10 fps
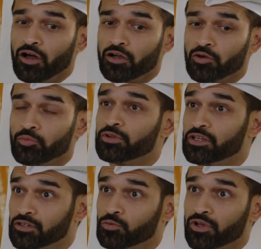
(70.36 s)

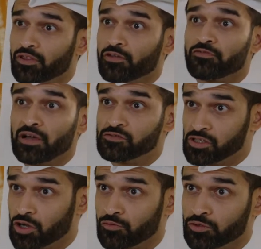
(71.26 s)
completed with the 5G
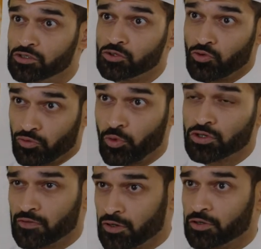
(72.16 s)
coverage over
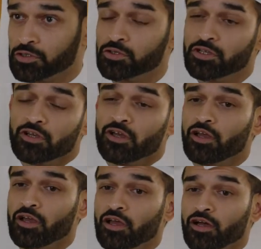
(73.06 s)
most of the country.
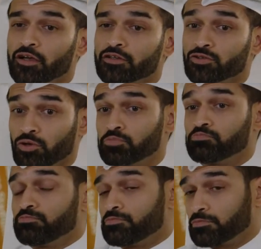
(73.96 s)

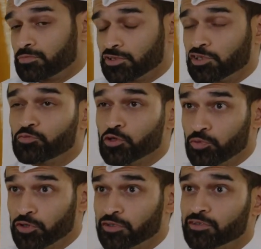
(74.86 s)
So simply
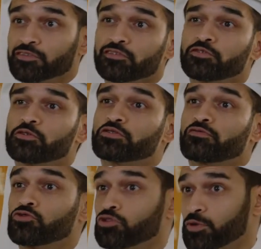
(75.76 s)
put, in terms
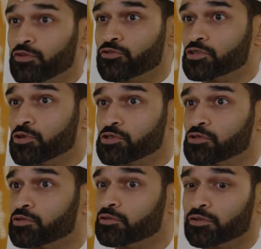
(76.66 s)
of tournament
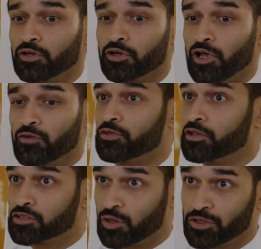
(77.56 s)
infrastructure,
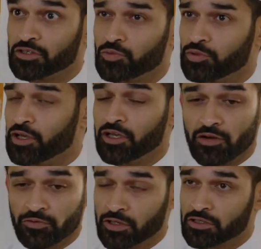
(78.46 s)
everything's coming into play,
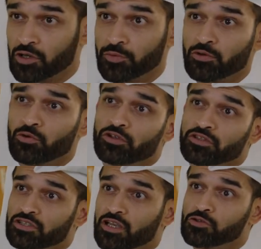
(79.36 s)
everything's coming according
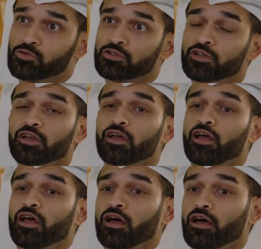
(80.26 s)
to schedule,
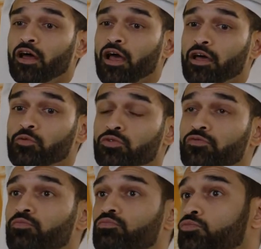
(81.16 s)
and
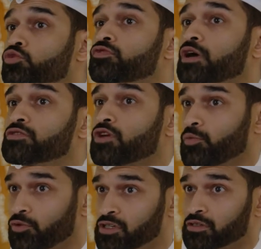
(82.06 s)
we've moved on to the
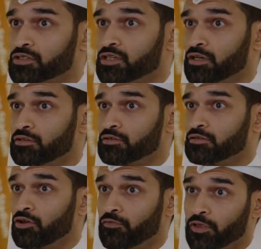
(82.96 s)
operational side
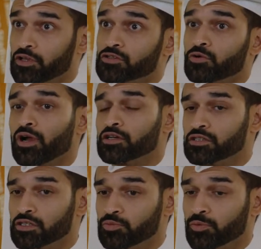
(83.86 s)
of things. So we're
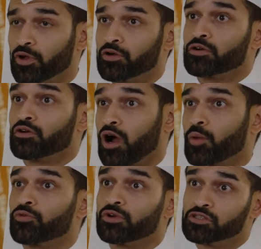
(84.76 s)
actually preparing our
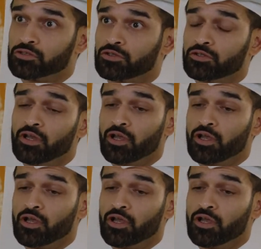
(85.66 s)
operational